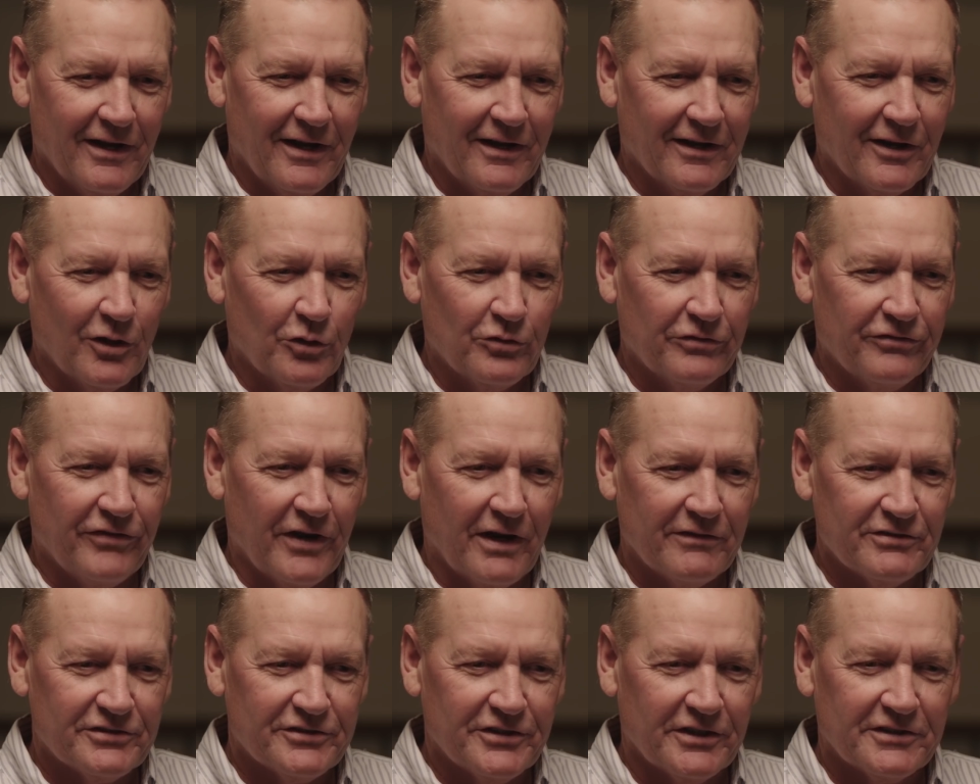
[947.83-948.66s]
I go to
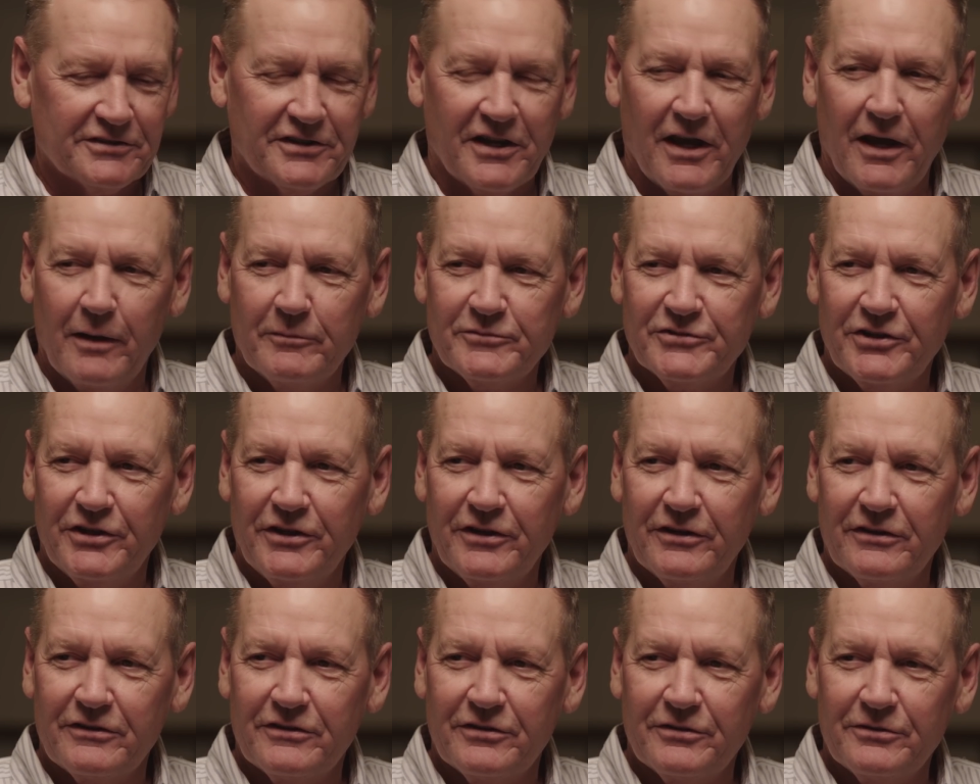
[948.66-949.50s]
5 or 6 games a
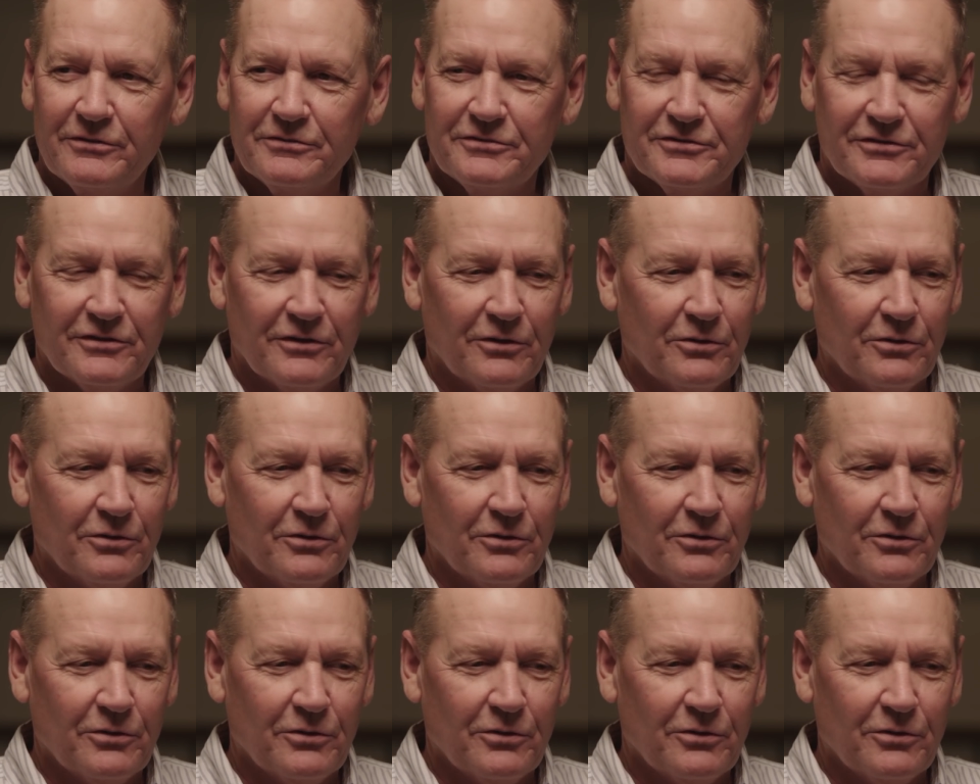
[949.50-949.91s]
year too, so